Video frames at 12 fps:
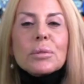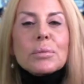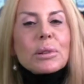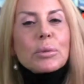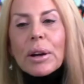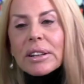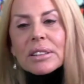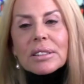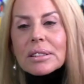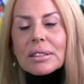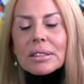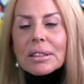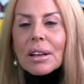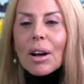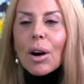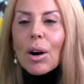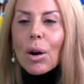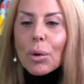The Midwest is
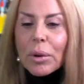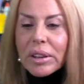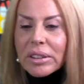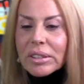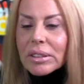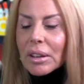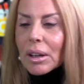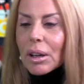always